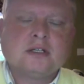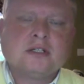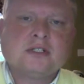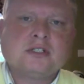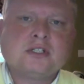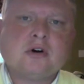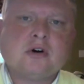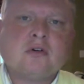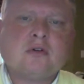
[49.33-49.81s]

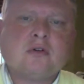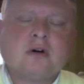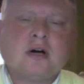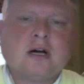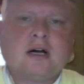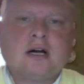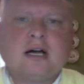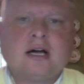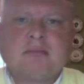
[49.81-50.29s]
So
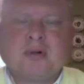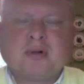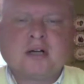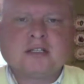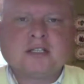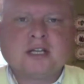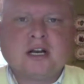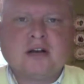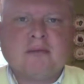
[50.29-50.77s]
I
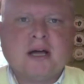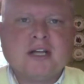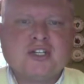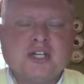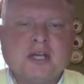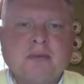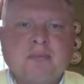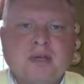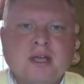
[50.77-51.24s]
plugged it into my
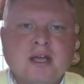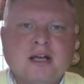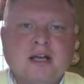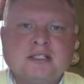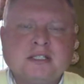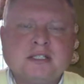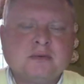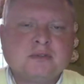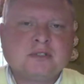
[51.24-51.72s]

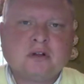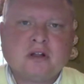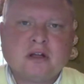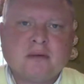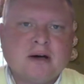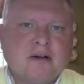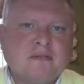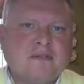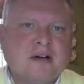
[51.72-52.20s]
GPS. It was only
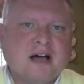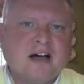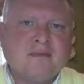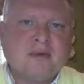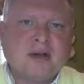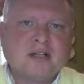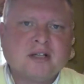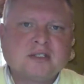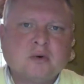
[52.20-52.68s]
about
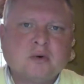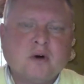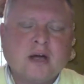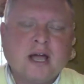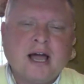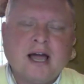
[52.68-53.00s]
5 minutes away.